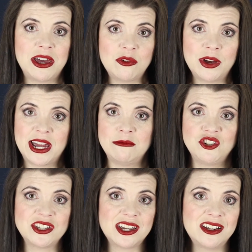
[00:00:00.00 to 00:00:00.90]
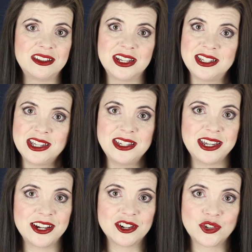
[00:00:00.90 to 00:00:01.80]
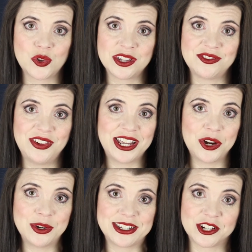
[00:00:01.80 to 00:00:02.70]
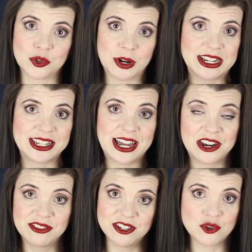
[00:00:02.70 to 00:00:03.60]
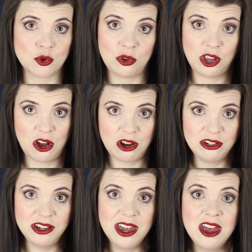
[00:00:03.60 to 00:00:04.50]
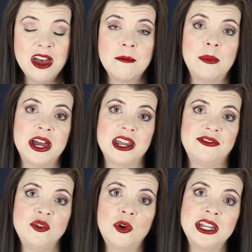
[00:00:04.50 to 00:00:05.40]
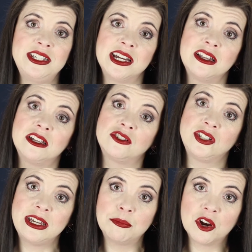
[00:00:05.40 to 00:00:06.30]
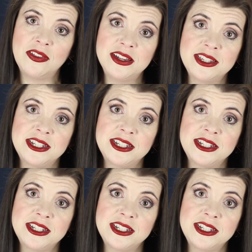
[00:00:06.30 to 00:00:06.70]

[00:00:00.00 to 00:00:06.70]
By the way, I'm just going to list these here so this video isn't crazy out of control long, but if you want to dig a little deeper on this